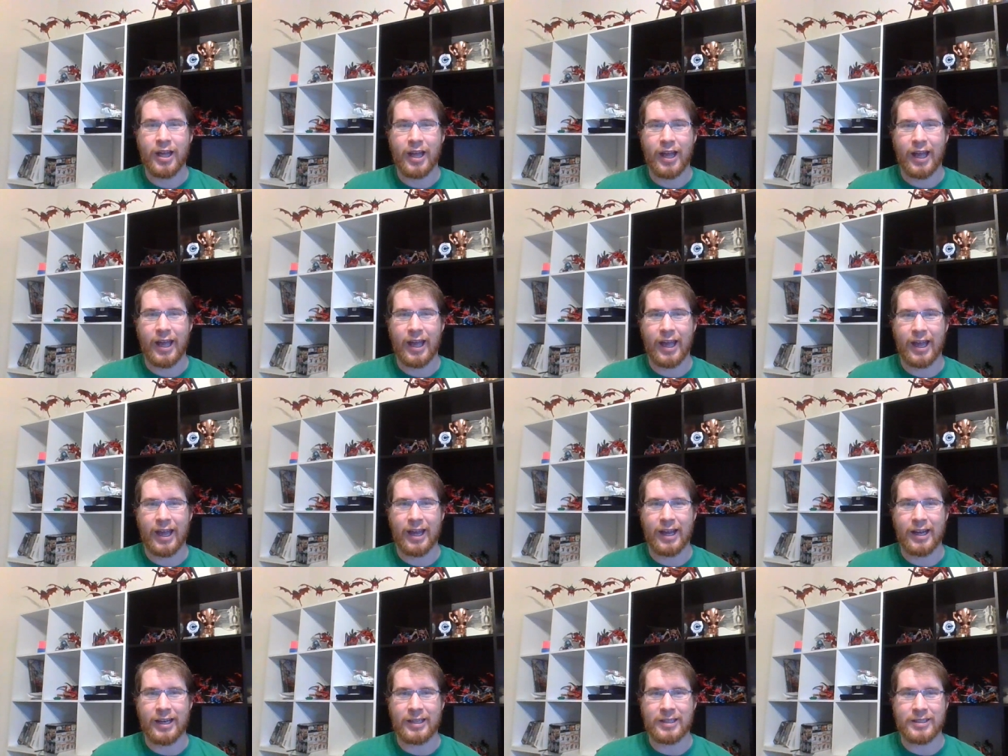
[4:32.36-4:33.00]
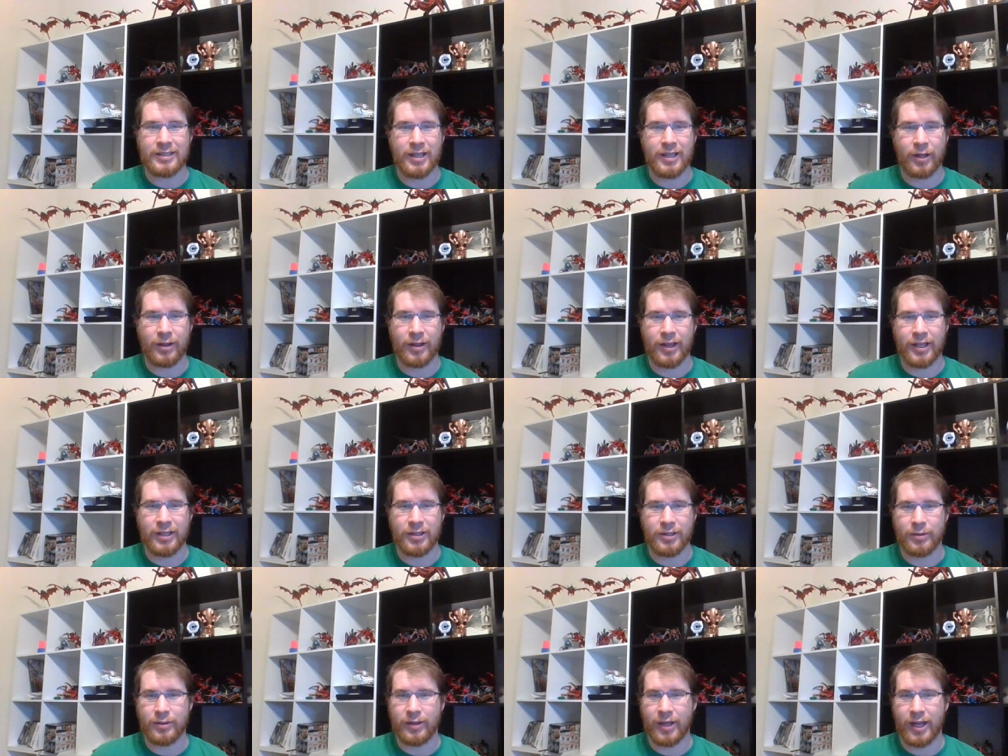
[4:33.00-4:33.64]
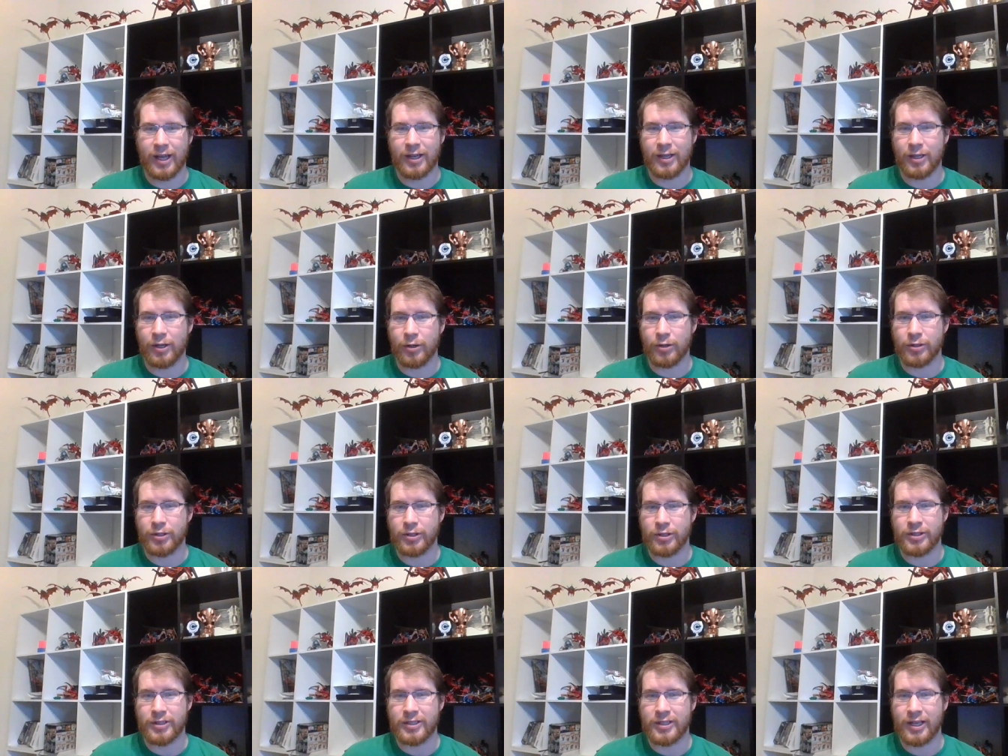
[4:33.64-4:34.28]
And until they do that, you're
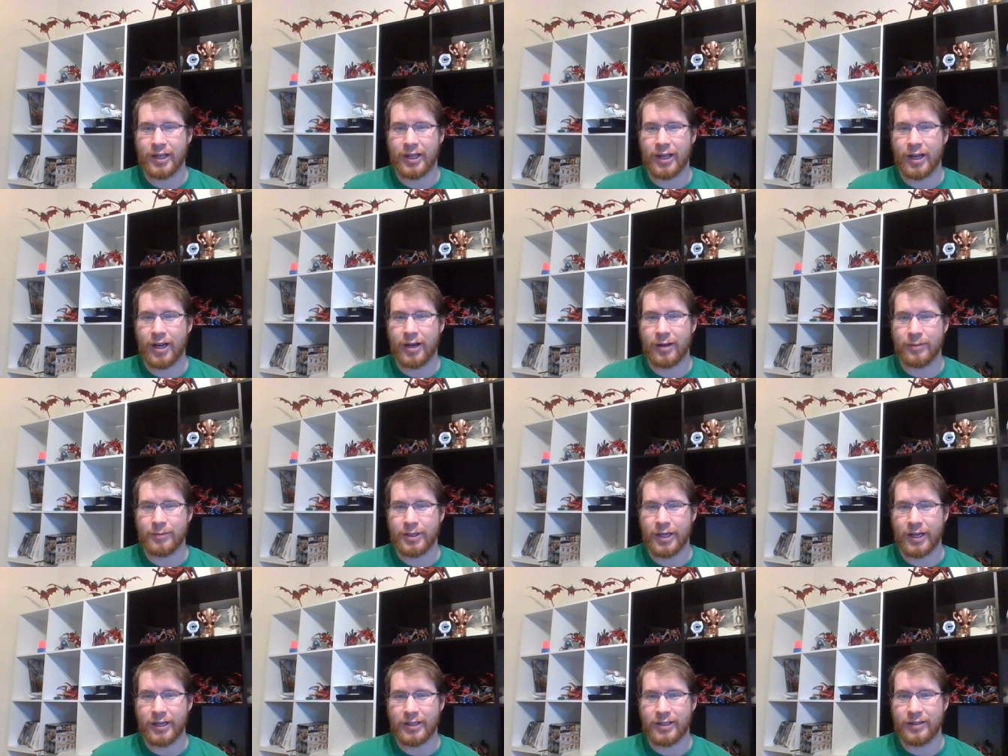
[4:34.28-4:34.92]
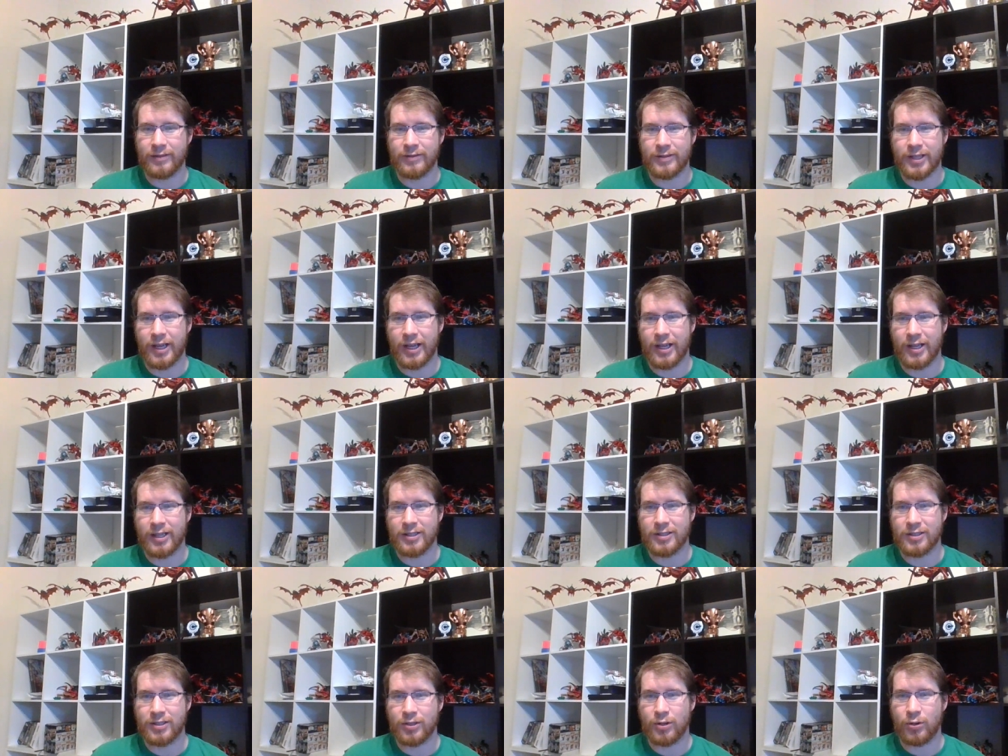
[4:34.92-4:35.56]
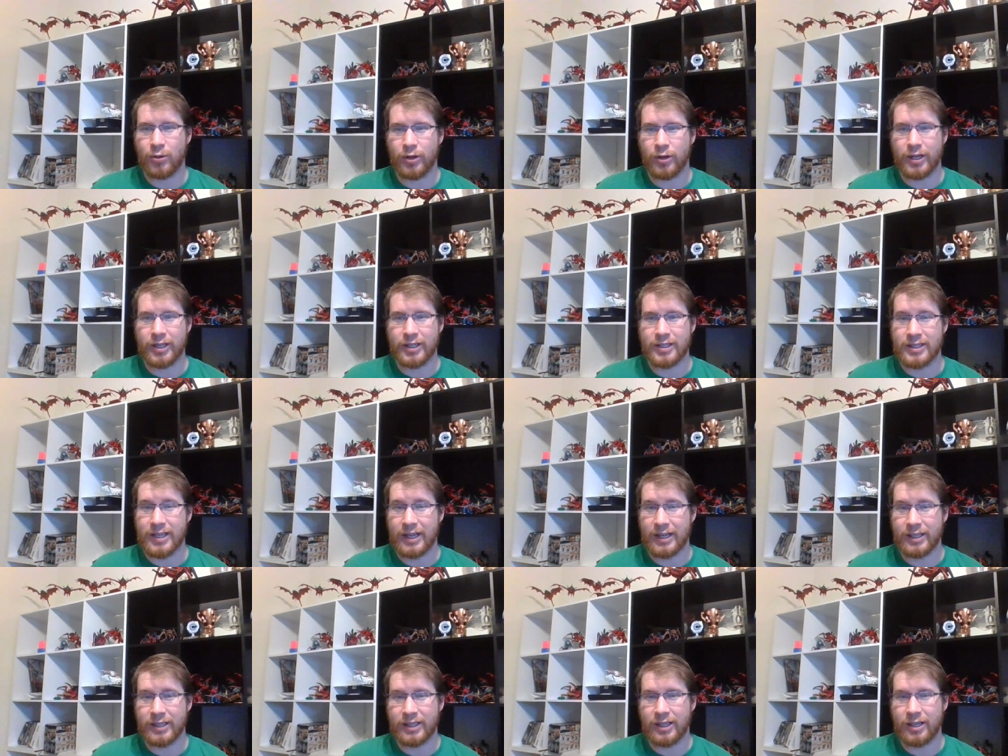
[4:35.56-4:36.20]
just sitting on objectives and scoring
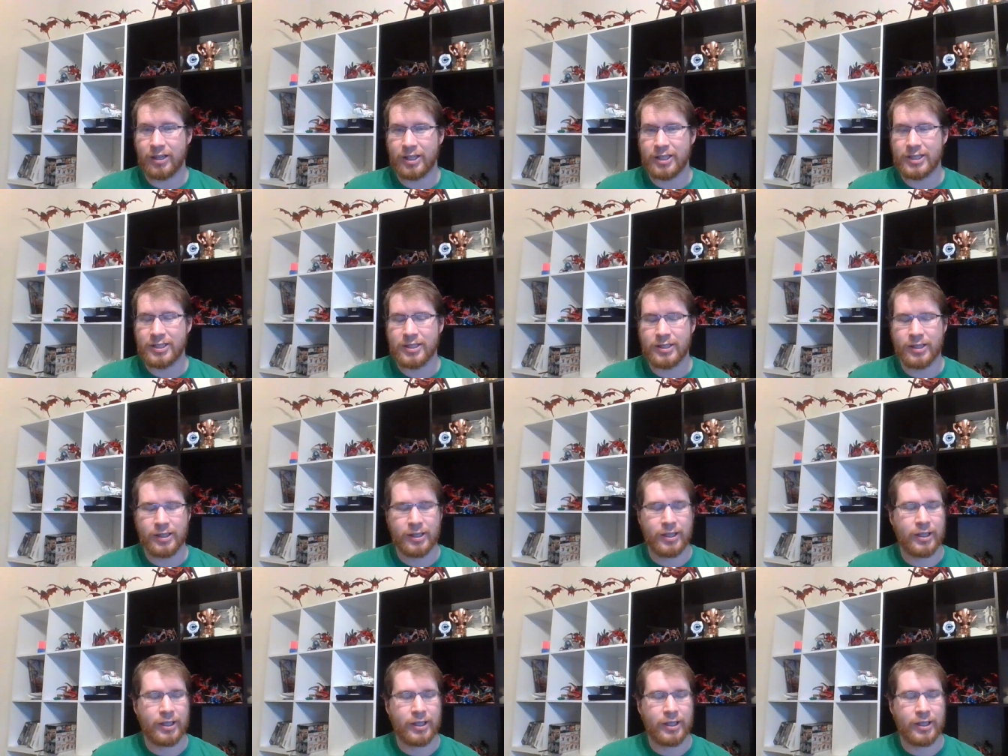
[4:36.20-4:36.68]
secondaries.